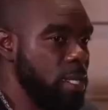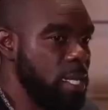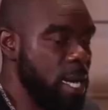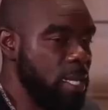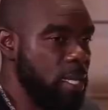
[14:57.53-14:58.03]
I
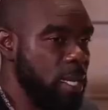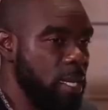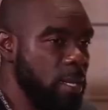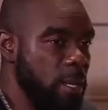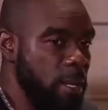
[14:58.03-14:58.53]

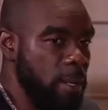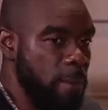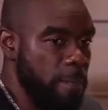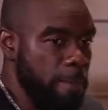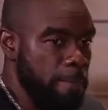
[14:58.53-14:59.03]
started,
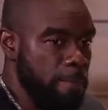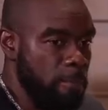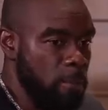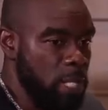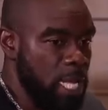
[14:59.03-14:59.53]

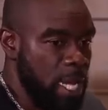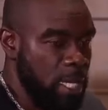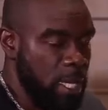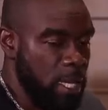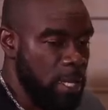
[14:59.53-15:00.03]
we
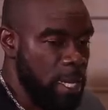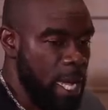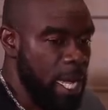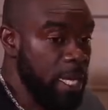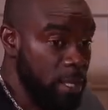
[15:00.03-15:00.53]
started,
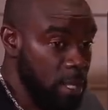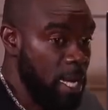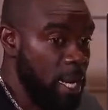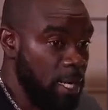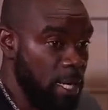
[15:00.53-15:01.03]
I
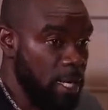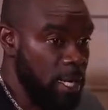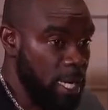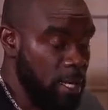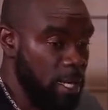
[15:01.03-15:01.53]
started
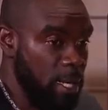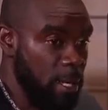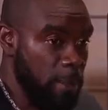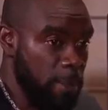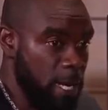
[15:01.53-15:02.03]

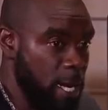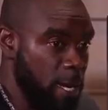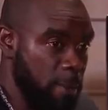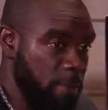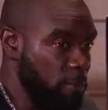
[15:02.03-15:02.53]
getting
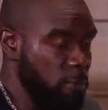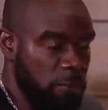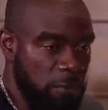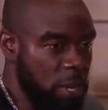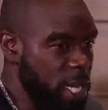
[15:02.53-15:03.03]
um,
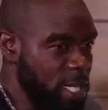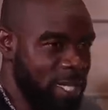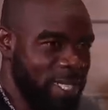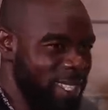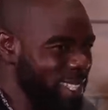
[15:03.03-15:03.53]

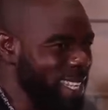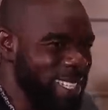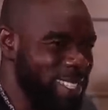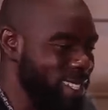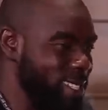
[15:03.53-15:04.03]
voice
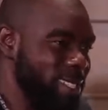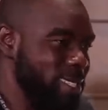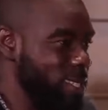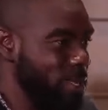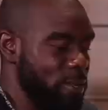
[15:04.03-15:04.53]

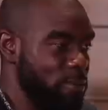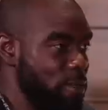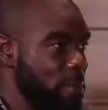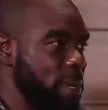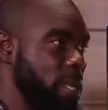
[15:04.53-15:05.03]
lessons. From
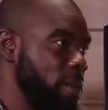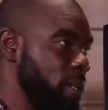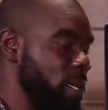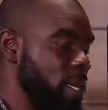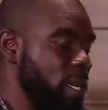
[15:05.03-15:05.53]
oh, yeah? There.
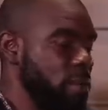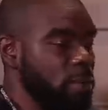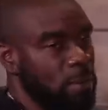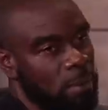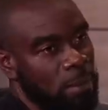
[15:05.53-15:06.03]
Yeah.
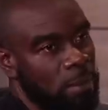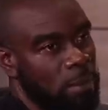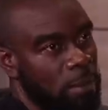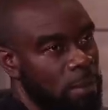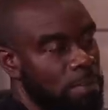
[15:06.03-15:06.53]

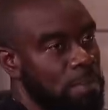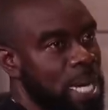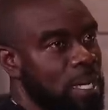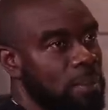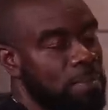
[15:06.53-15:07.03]

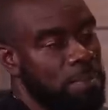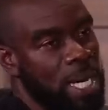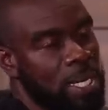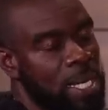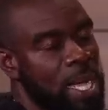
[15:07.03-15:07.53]
Pat,
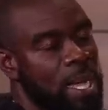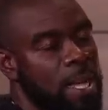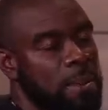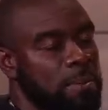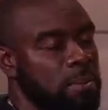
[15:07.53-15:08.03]
Pat,
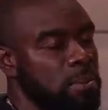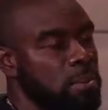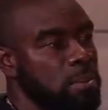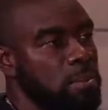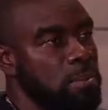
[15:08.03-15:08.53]
um,
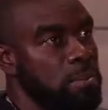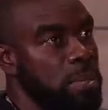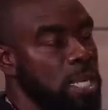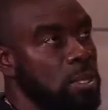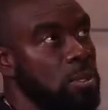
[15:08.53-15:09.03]

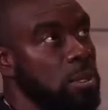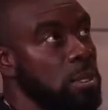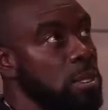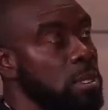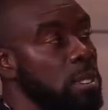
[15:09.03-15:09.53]
Pat
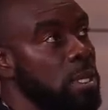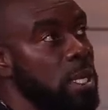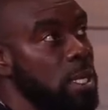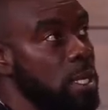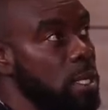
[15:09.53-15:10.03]
Gooden,
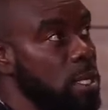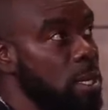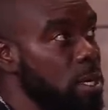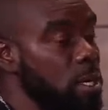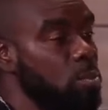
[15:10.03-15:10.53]
I think
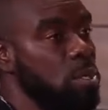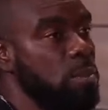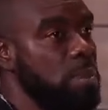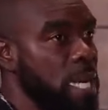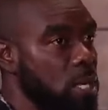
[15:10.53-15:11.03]
her name was
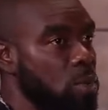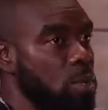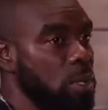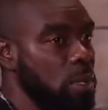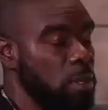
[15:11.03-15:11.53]
Pat
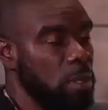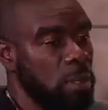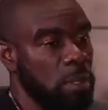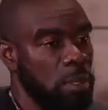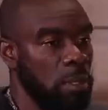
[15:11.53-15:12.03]
Gooden.
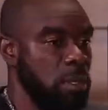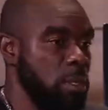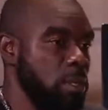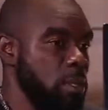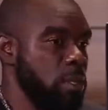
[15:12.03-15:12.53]

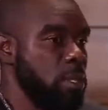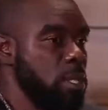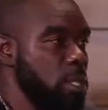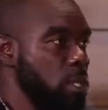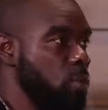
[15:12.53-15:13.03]
So
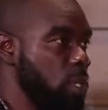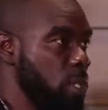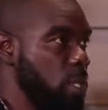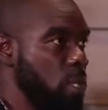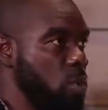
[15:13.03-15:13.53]
she
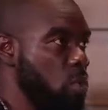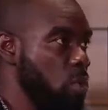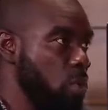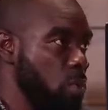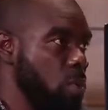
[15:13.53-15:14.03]
was the
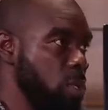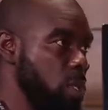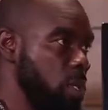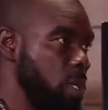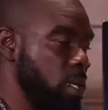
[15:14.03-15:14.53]

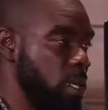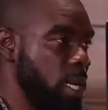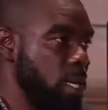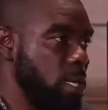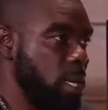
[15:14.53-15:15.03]
co-host
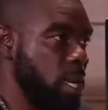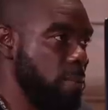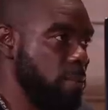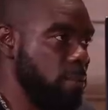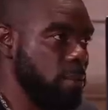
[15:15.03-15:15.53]
at the
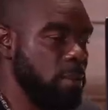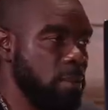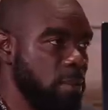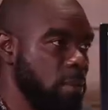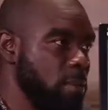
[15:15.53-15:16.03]
time. You were
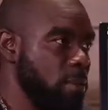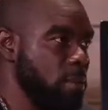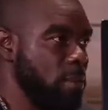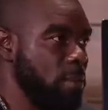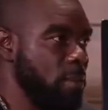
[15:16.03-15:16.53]
well
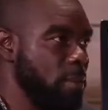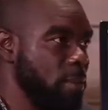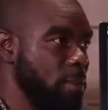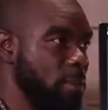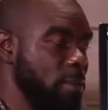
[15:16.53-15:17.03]
prepared for the thing,
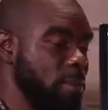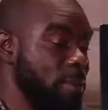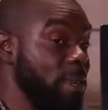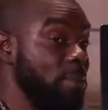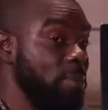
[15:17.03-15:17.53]
rather, rather
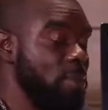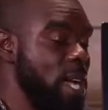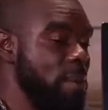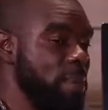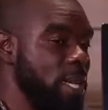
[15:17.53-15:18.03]
well.
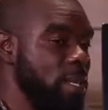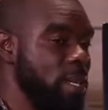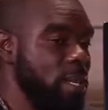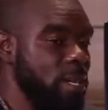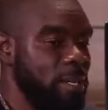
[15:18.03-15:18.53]
Why, may I
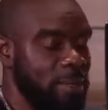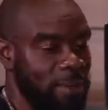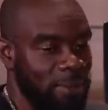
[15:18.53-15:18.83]
tell you?